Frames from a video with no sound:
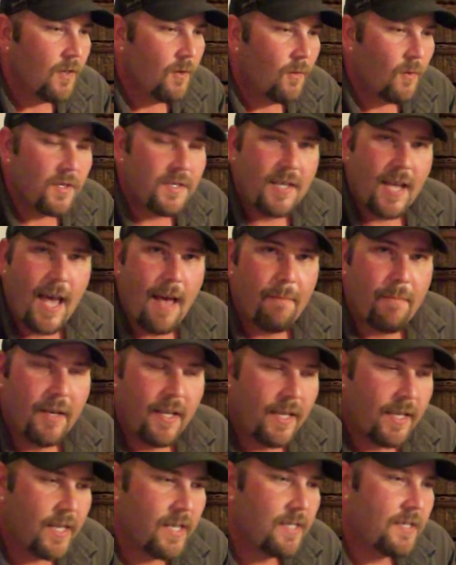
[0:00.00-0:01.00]
what's
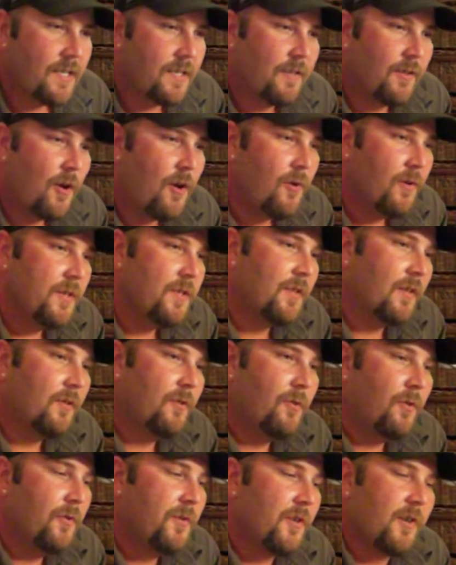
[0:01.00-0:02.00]
happening is as long as the
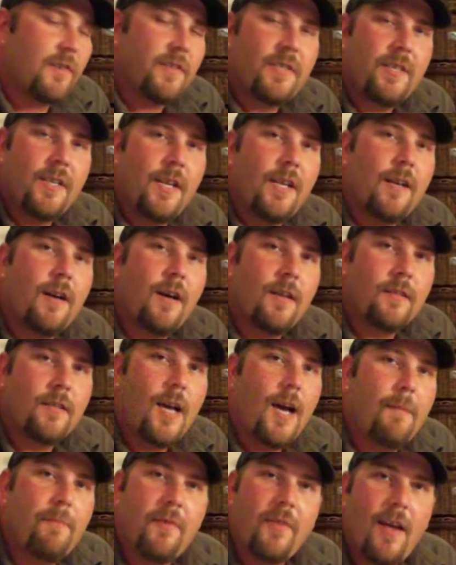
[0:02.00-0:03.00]
coals are sitting on
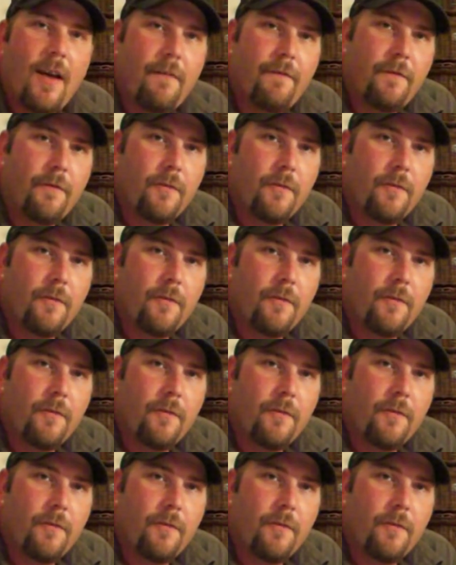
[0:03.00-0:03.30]
top of that